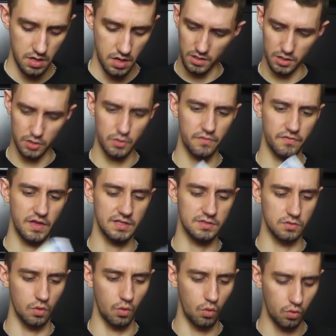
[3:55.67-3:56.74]
I don't know if there's
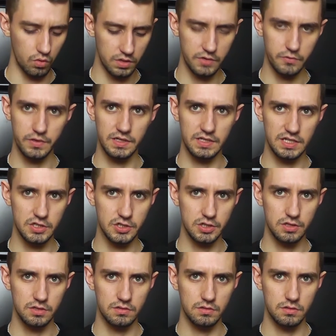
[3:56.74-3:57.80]
an ordinary
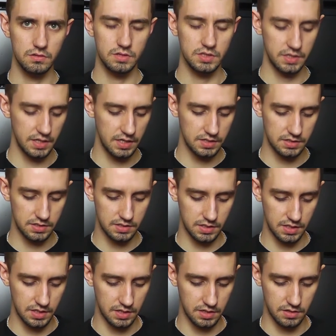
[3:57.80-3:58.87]
edition to this,
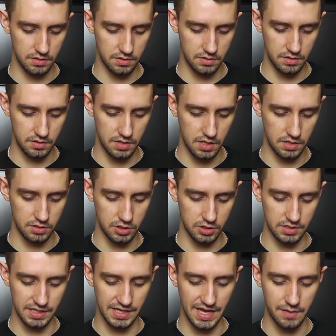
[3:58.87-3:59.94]
and it's
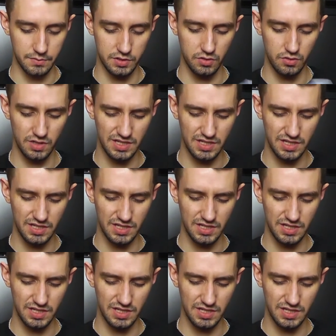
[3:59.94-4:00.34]
just a capsule